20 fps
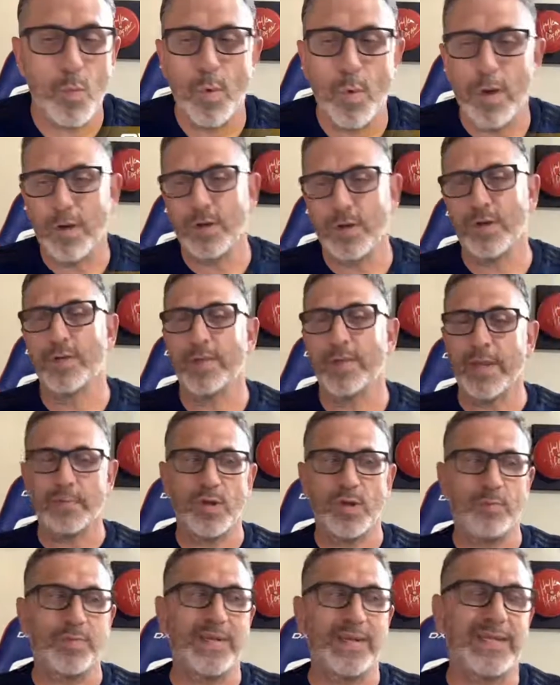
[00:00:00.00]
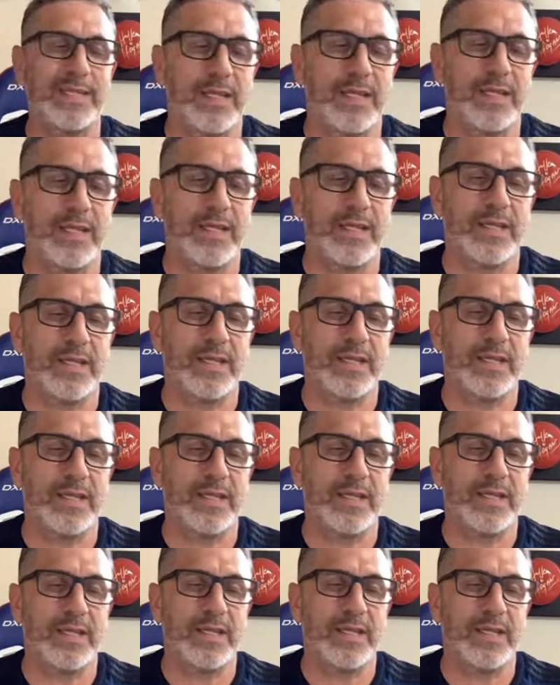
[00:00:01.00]
Welcome, MLB Dfs
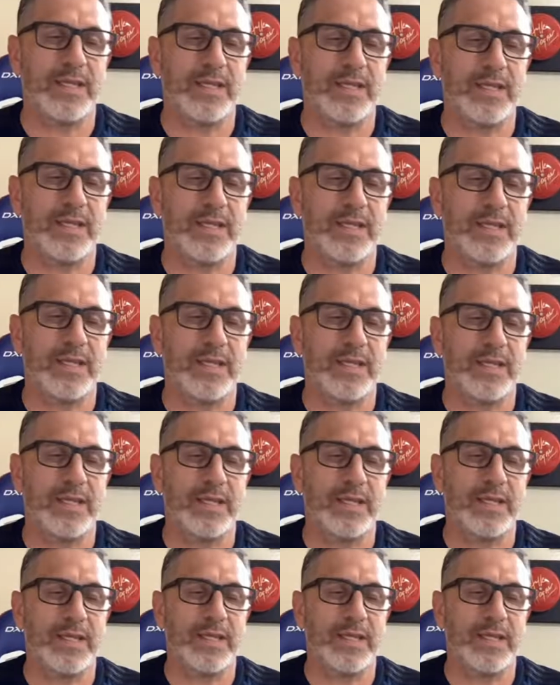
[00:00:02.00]
pre-lock live.